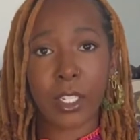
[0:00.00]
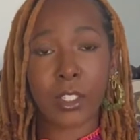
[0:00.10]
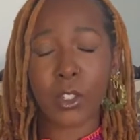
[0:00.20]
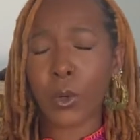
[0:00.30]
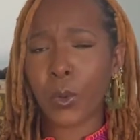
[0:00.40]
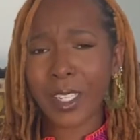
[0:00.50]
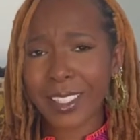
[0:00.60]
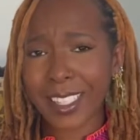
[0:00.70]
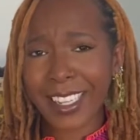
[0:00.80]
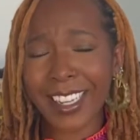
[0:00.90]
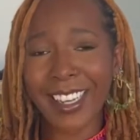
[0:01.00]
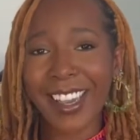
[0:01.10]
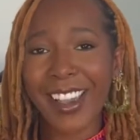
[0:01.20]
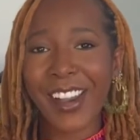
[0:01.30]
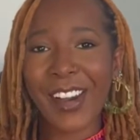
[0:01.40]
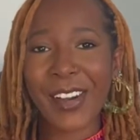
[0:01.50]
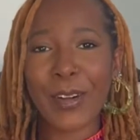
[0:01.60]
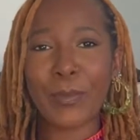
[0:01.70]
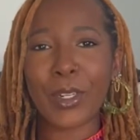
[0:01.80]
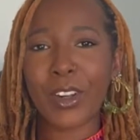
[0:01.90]
so quickly,
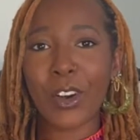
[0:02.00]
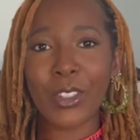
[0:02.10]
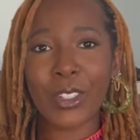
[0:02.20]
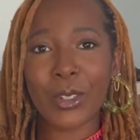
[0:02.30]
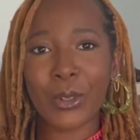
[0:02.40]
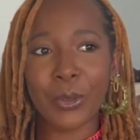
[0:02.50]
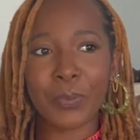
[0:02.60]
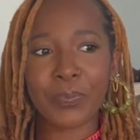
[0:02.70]
but also